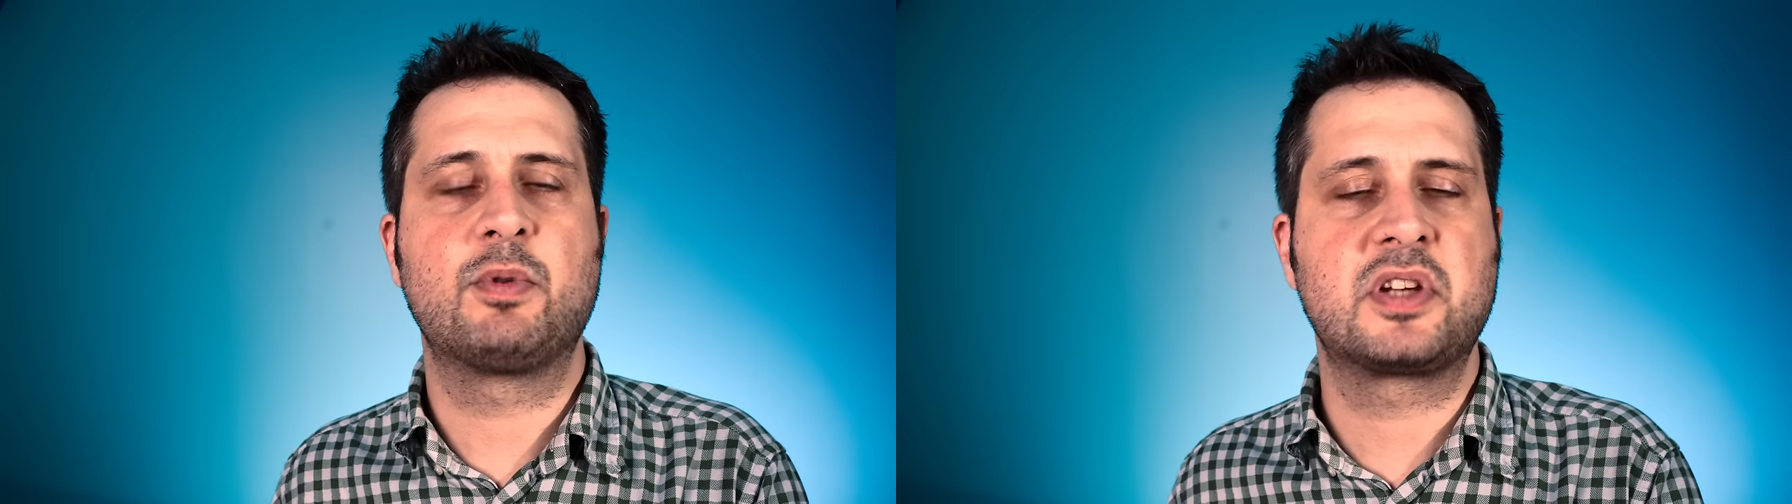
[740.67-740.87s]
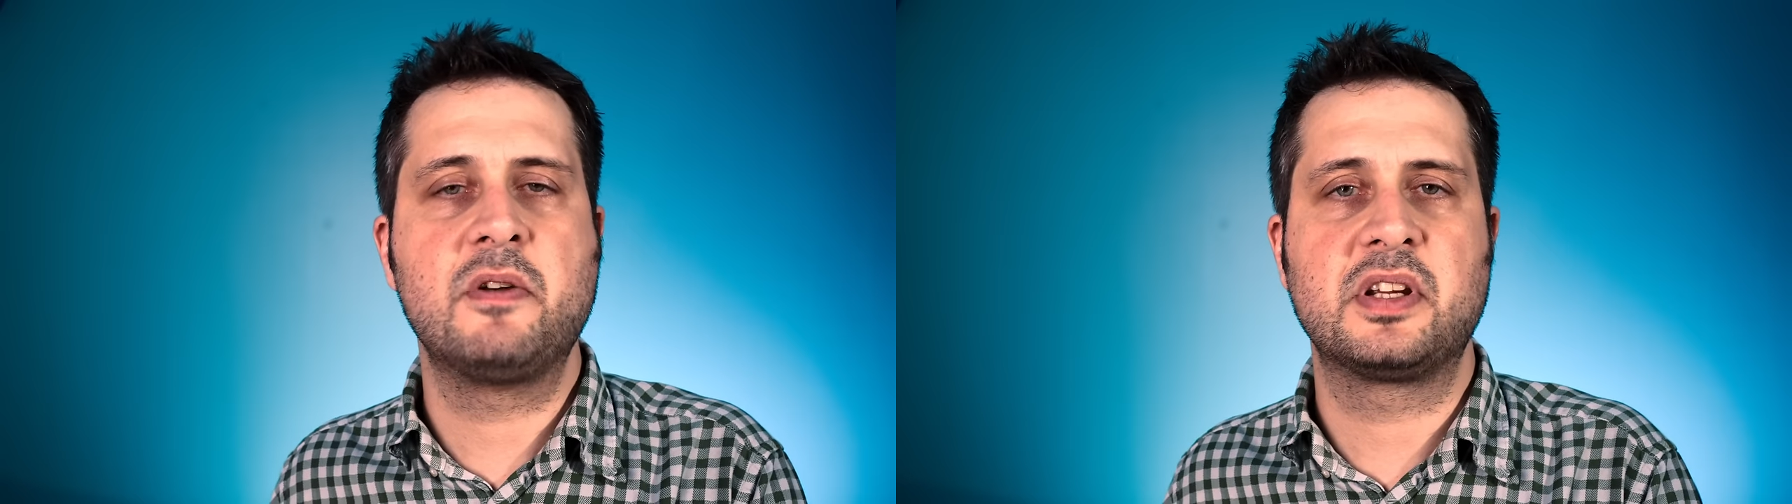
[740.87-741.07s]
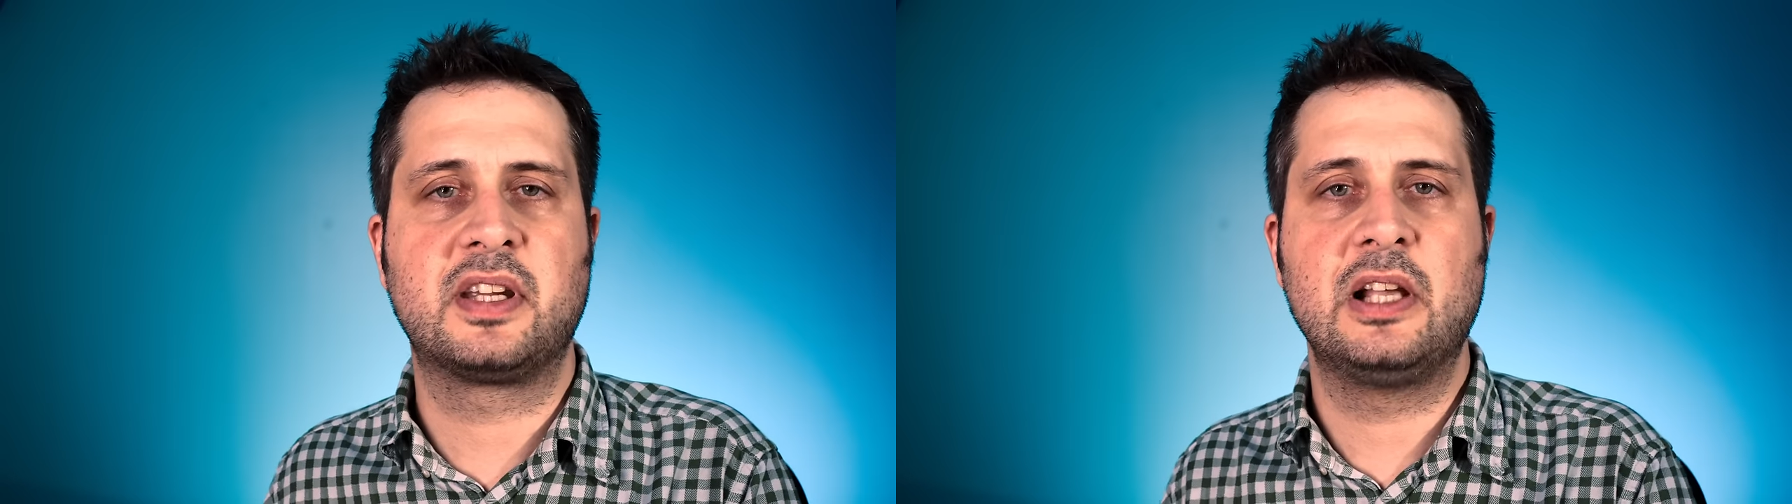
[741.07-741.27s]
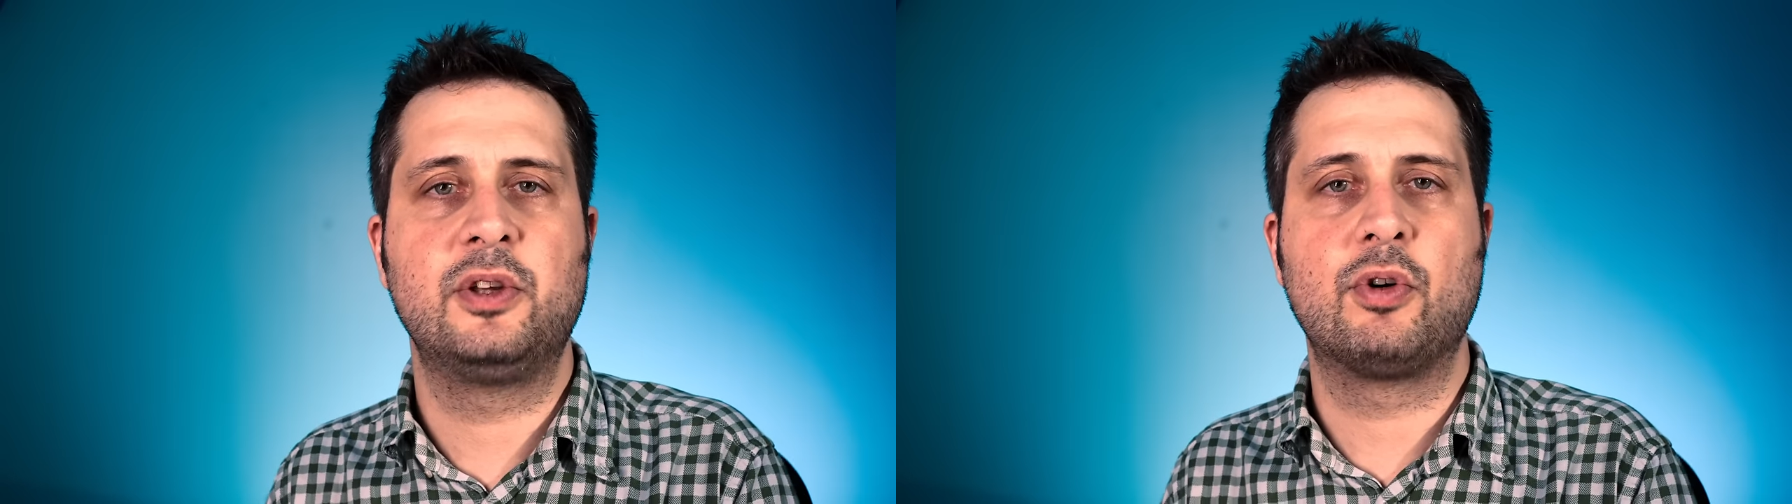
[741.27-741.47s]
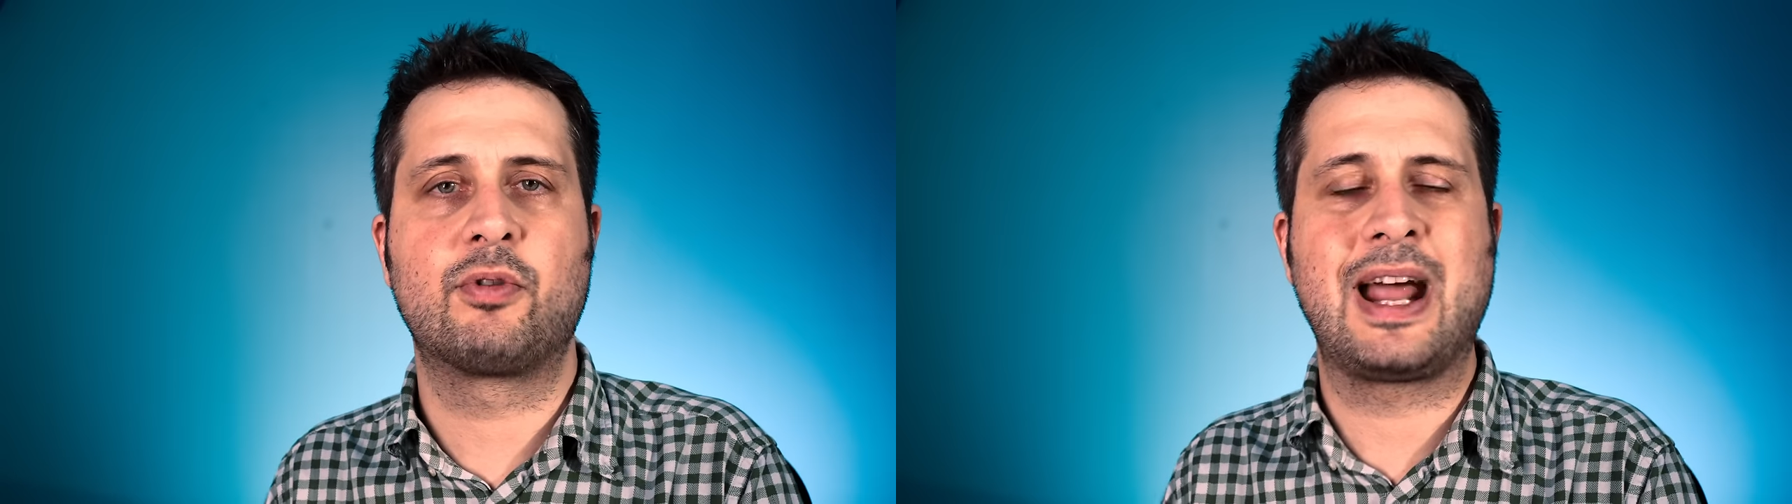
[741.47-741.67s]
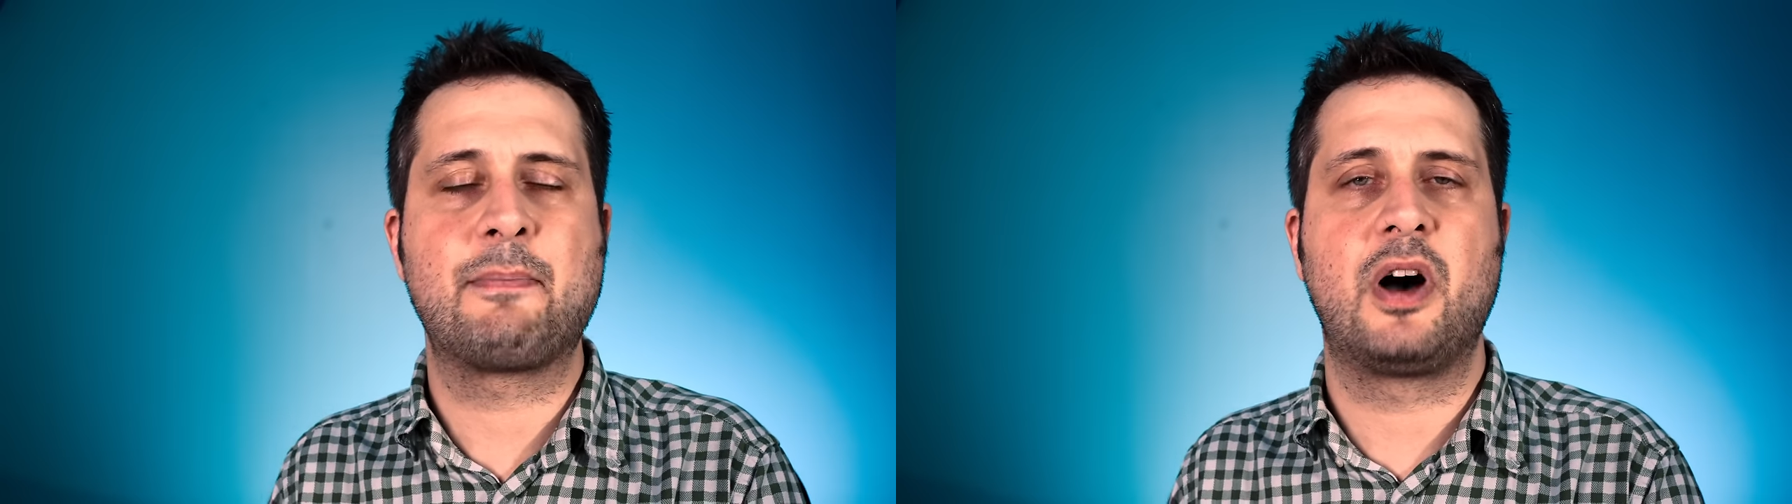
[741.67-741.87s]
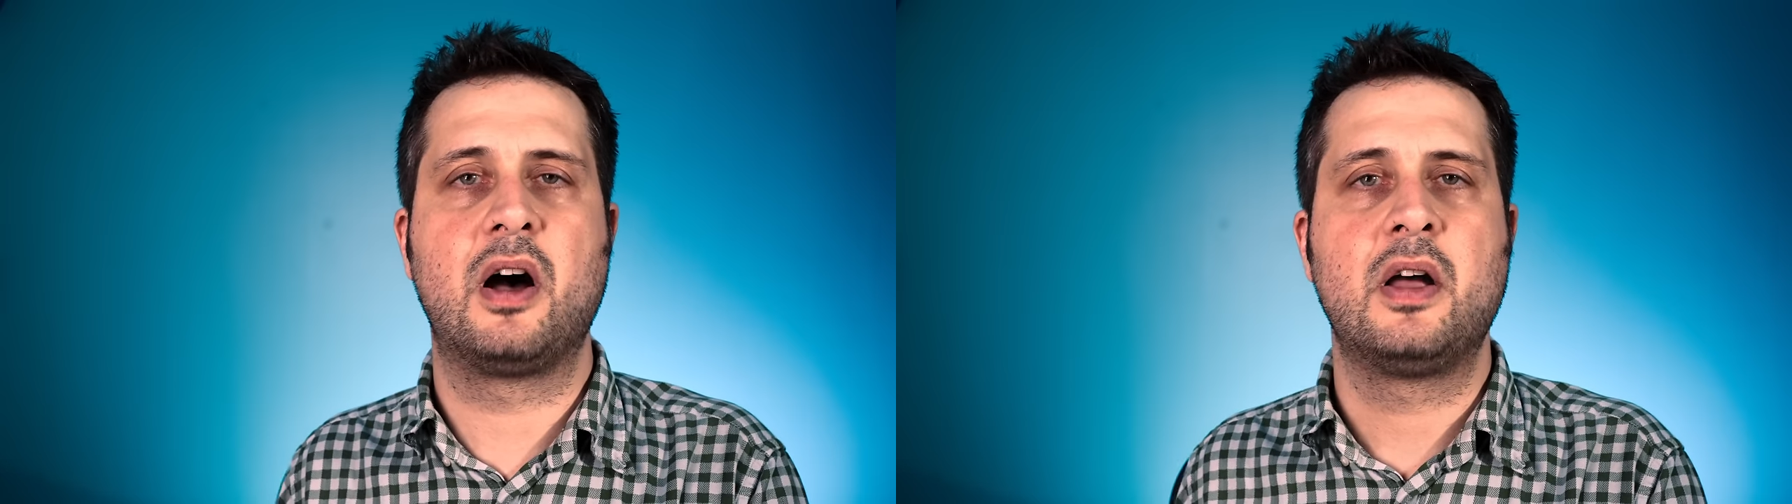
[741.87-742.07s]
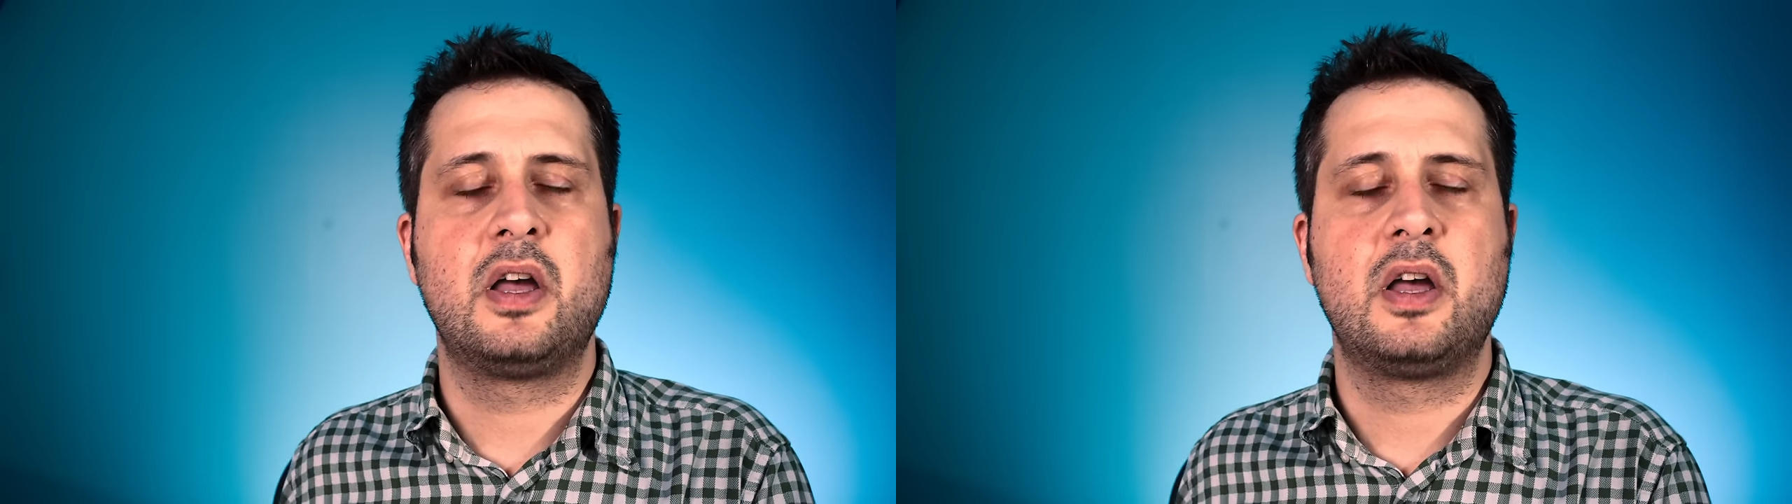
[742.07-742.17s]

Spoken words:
was going to kill your grandma,